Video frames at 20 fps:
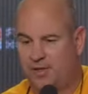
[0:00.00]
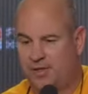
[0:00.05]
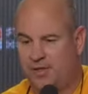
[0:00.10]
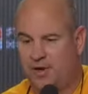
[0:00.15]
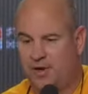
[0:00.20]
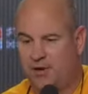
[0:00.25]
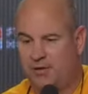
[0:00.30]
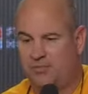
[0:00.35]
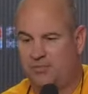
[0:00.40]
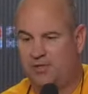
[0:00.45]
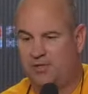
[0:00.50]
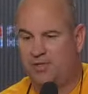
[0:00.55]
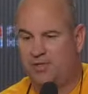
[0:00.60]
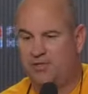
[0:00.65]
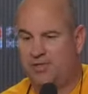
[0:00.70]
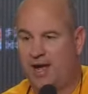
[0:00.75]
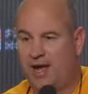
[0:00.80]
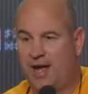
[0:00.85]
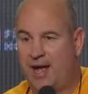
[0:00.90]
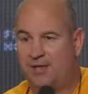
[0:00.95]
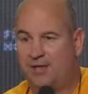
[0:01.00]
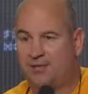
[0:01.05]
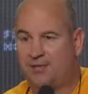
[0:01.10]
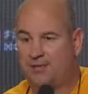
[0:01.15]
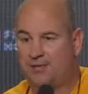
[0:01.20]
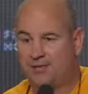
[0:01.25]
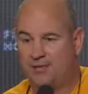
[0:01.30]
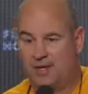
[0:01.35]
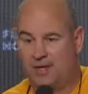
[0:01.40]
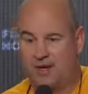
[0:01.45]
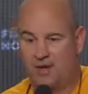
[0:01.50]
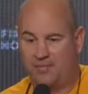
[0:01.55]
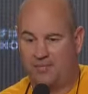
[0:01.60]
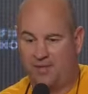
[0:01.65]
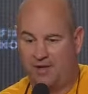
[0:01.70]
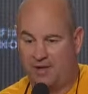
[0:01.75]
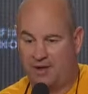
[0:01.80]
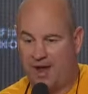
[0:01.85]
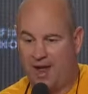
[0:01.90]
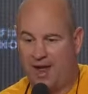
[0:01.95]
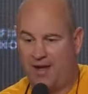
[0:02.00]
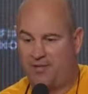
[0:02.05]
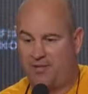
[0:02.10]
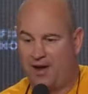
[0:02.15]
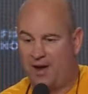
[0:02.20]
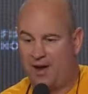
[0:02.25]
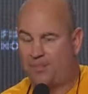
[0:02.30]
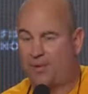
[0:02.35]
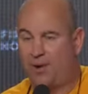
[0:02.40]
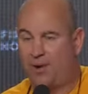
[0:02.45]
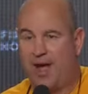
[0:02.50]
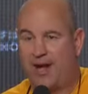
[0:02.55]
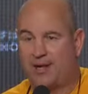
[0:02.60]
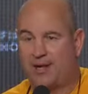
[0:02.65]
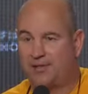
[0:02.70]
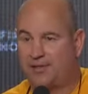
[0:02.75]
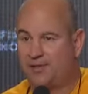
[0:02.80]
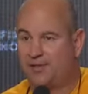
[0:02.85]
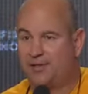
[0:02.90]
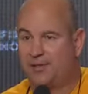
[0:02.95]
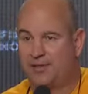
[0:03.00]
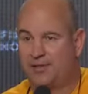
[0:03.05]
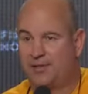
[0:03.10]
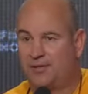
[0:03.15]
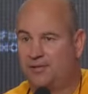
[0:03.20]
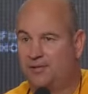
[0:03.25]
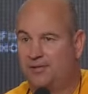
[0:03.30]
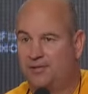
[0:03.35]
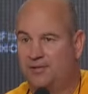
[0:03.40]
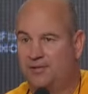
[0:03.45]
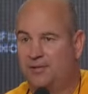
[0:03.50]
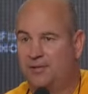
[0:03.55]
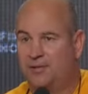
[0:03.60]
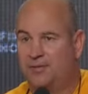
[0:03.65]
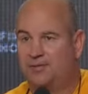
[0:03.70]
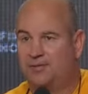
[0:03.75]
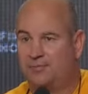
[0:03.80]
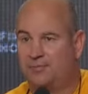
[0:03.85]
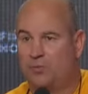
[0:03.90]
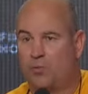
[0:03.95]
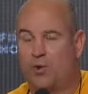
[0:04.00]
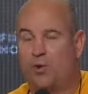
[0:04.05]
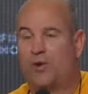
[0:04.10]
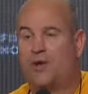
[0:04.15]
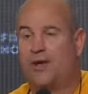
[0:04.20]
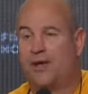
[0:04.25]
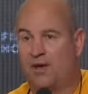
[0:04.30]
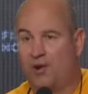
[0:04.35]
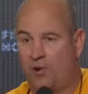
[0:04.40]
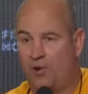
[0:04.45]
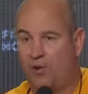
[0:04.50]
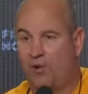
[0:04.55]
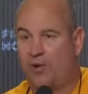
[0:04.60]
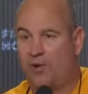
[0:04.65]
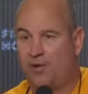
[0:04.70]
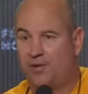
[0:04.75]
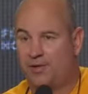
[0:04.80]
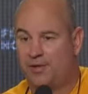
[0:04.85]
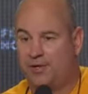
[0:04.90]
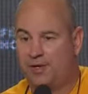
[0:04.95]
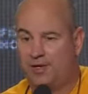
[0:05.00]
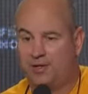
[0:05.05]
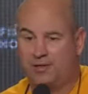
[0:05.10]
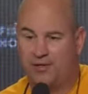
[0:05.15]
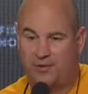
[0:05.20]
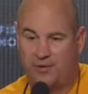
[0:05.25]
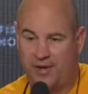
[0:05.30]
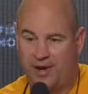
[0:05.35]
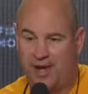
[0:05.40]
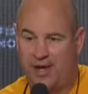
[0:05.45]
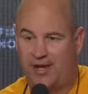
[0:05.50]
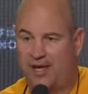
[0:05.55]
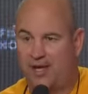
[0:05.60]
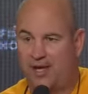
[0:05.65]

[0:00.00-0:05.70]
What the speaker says: you know, these guys that are out there practicing, they're working hard to create